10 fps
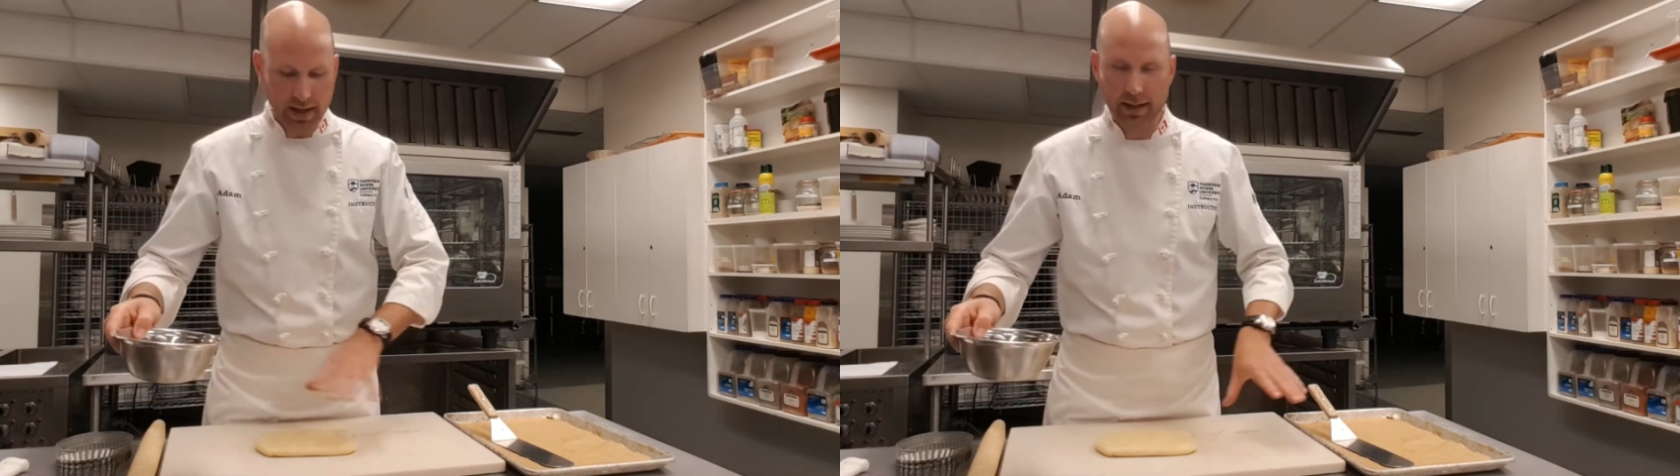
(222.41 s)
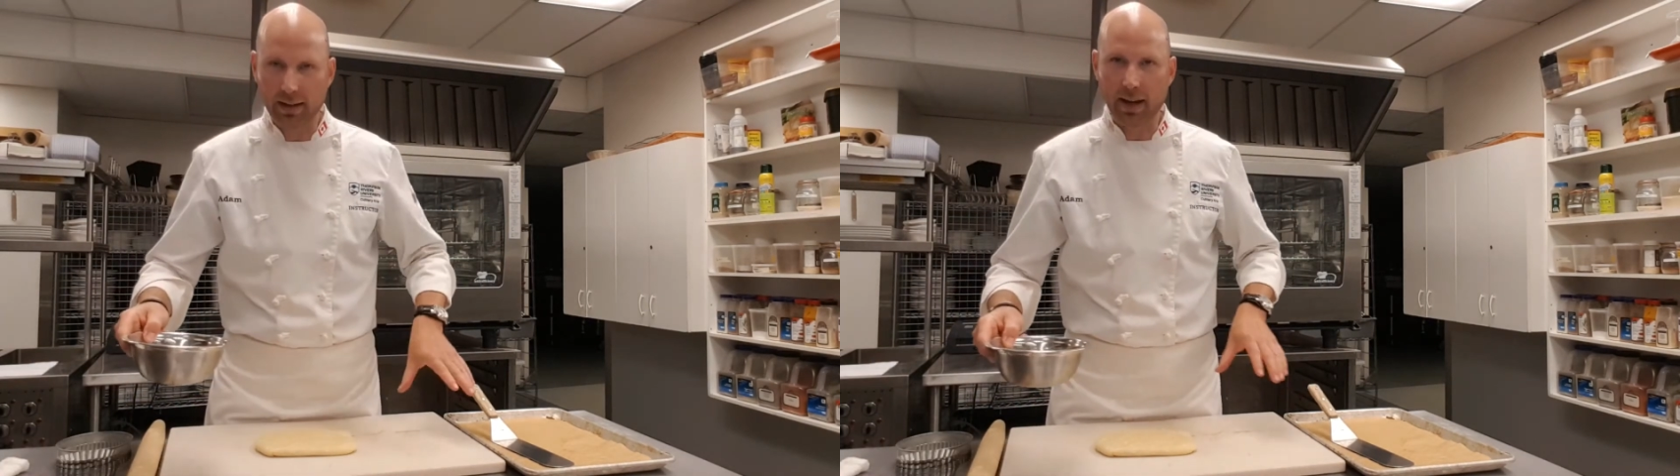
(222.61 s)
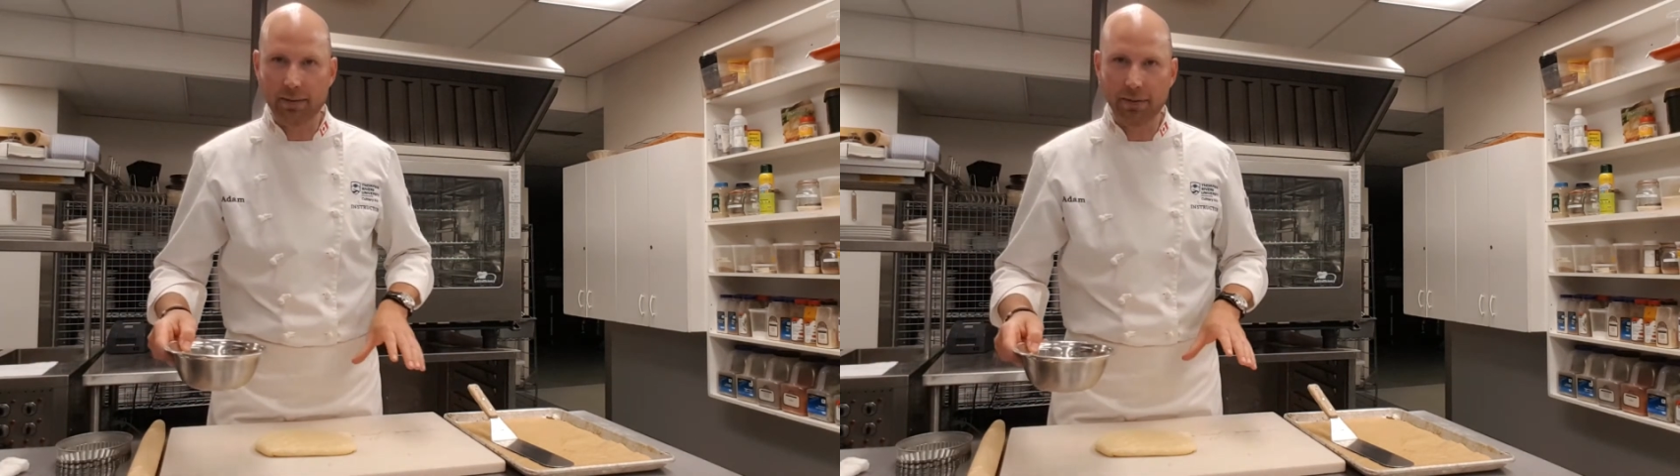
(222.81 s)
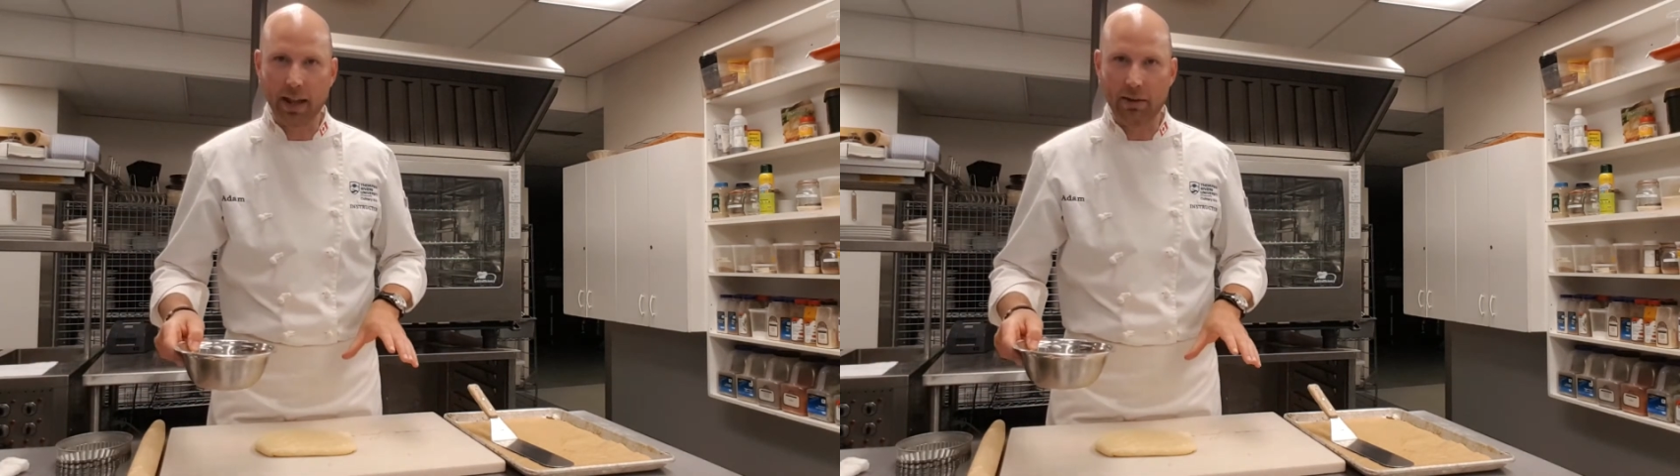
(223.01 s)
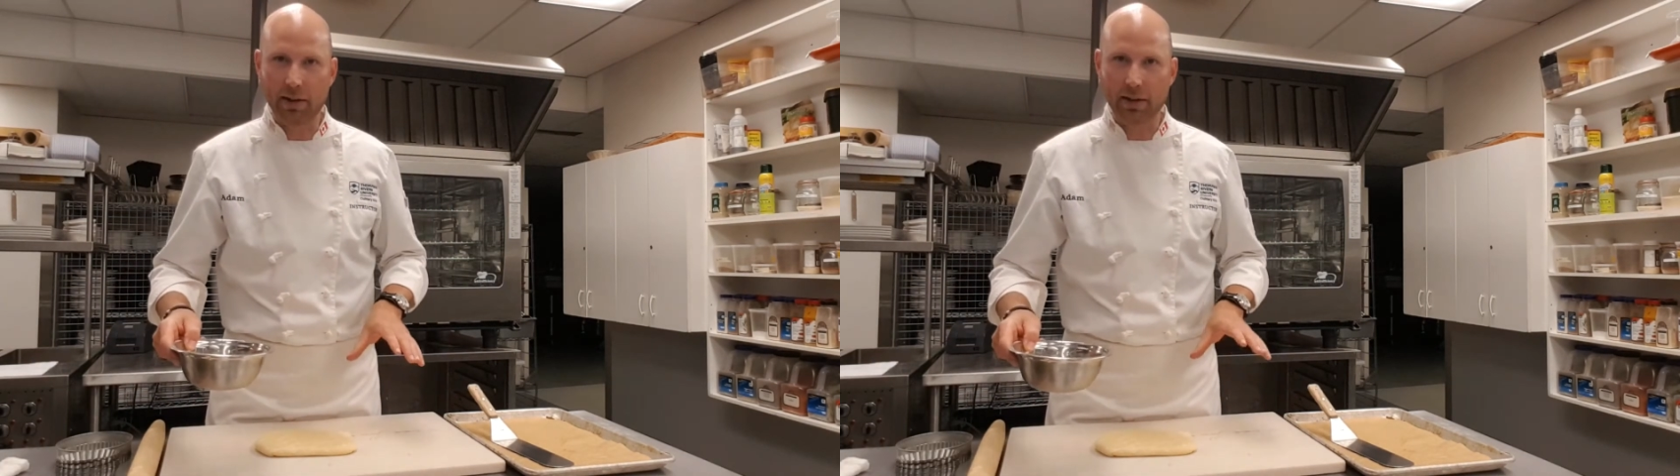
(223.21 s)
get a lot of
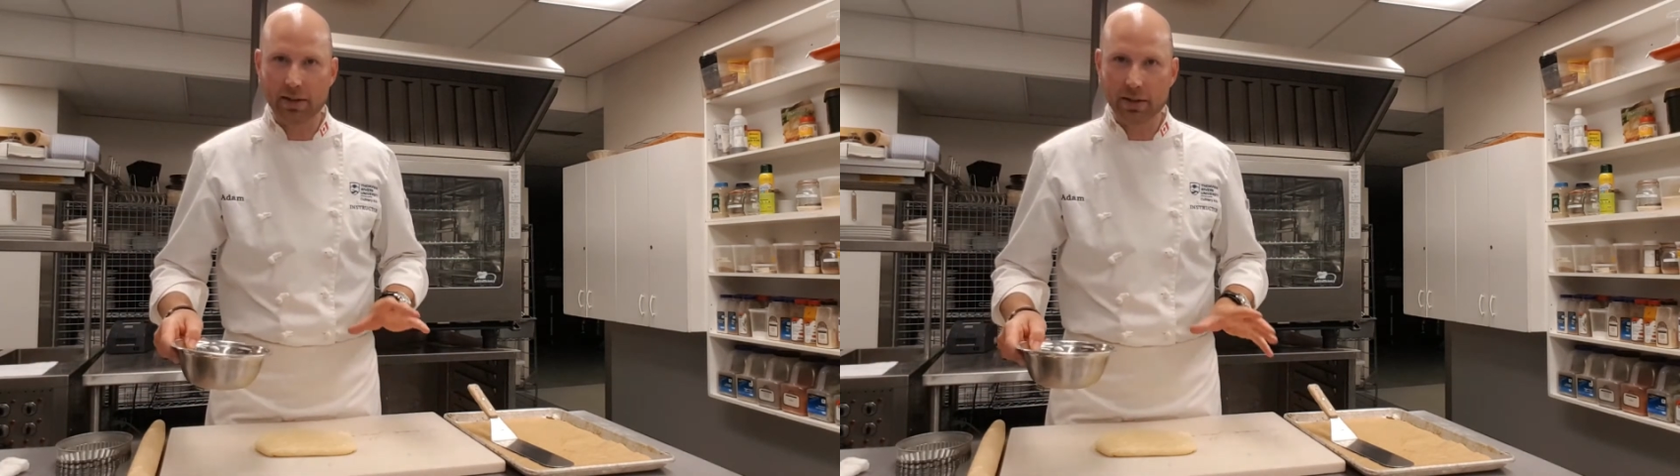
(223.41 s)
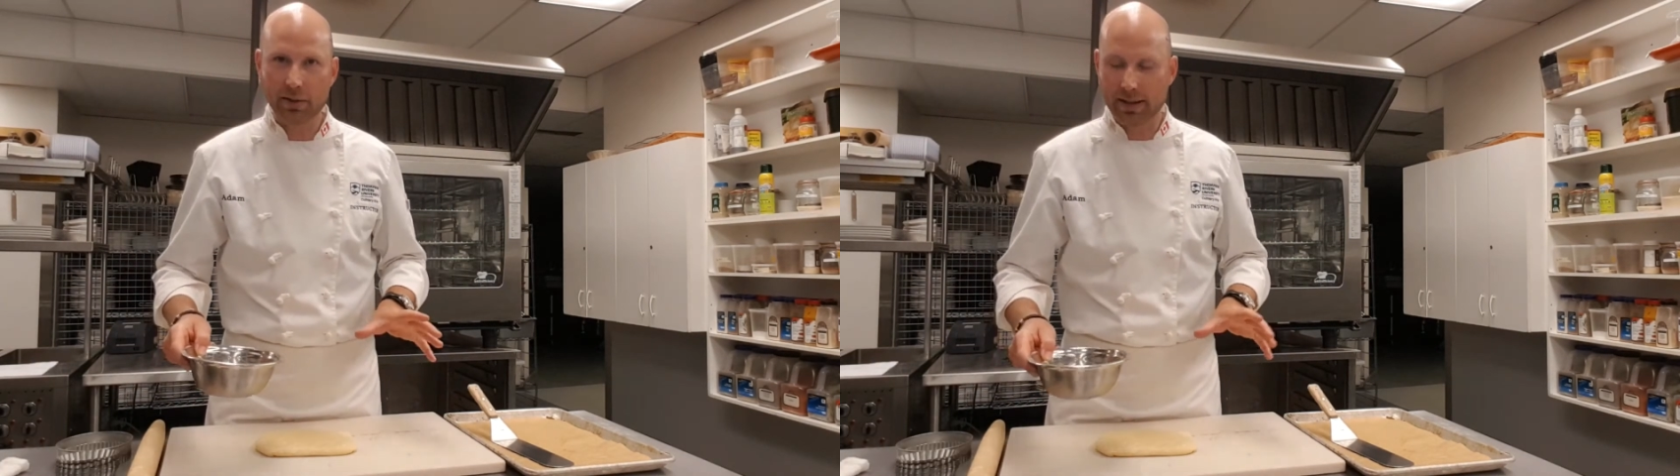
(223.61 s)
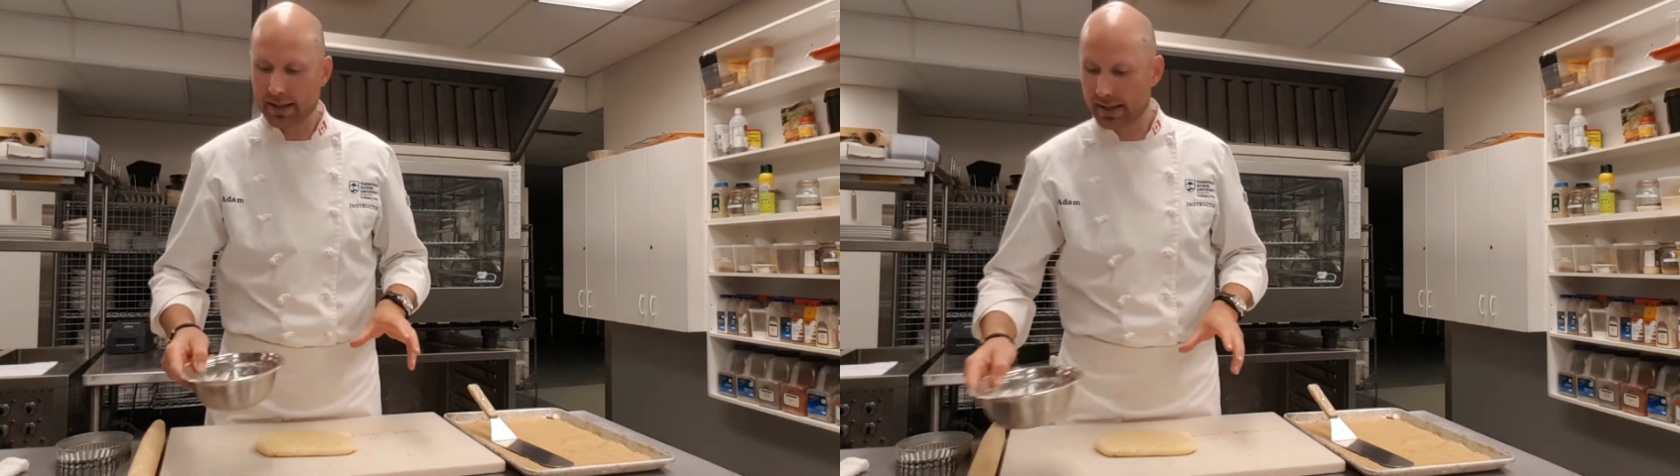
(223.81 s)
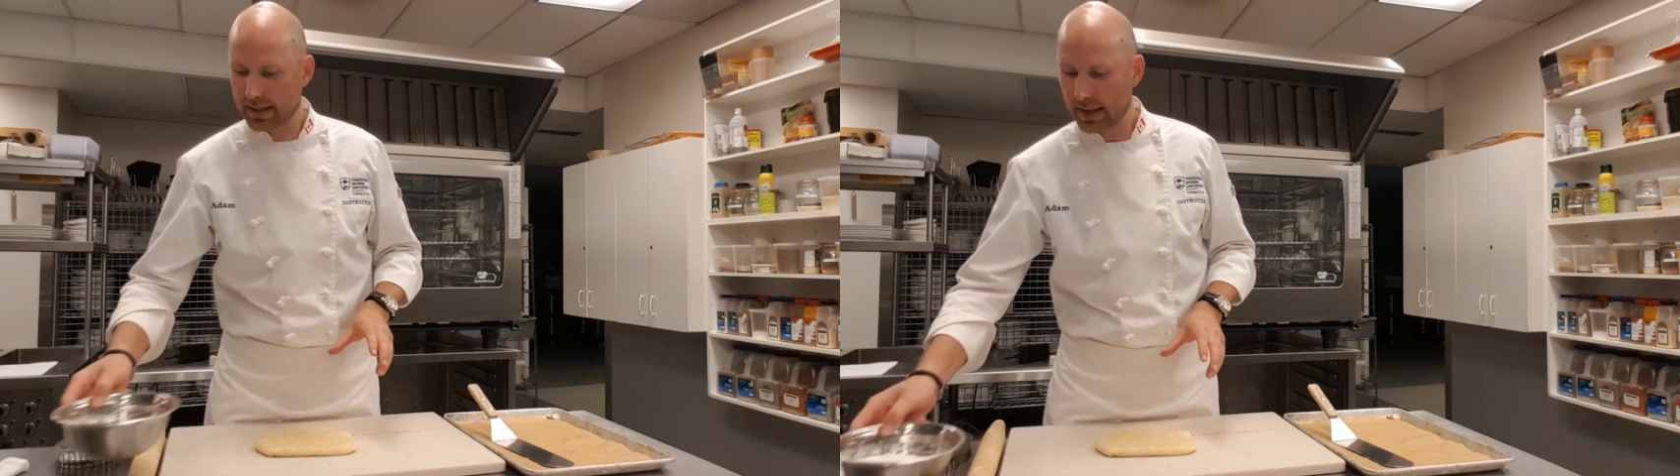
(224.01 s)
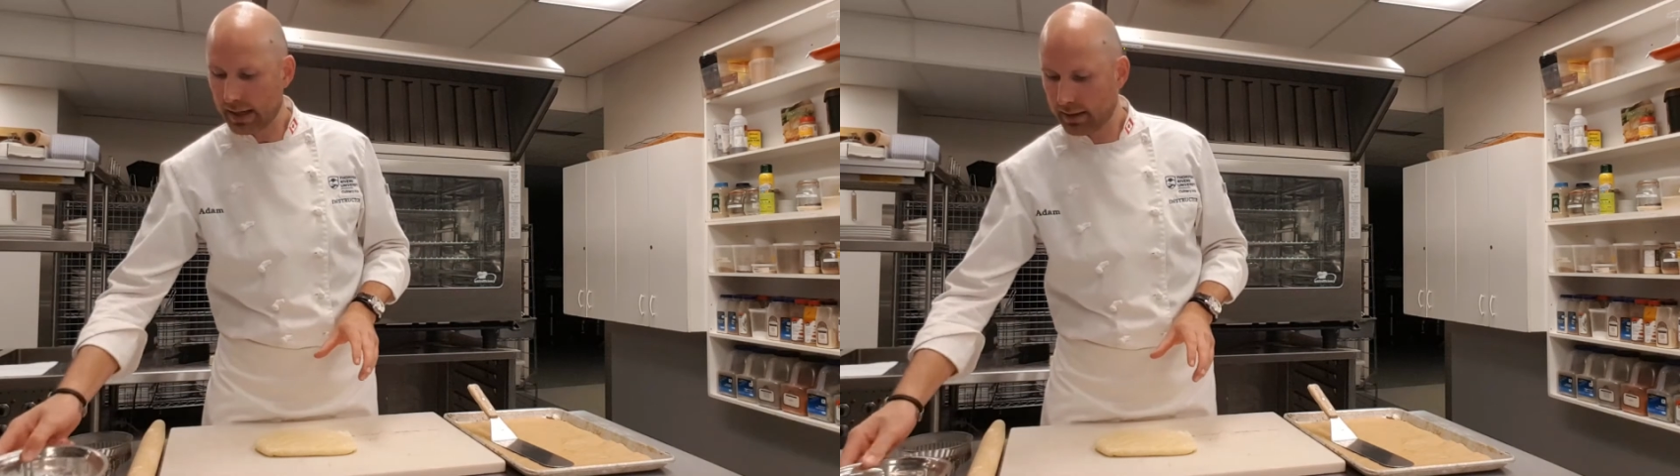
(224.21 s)
flour on here so it doesn't
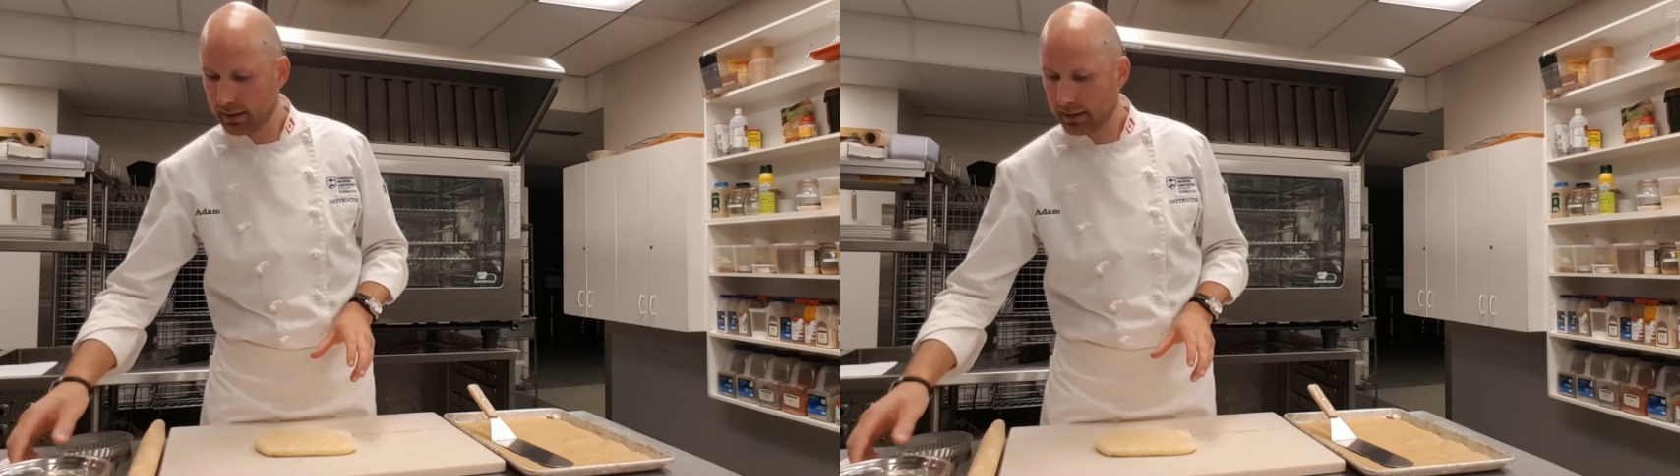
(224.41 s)
stick.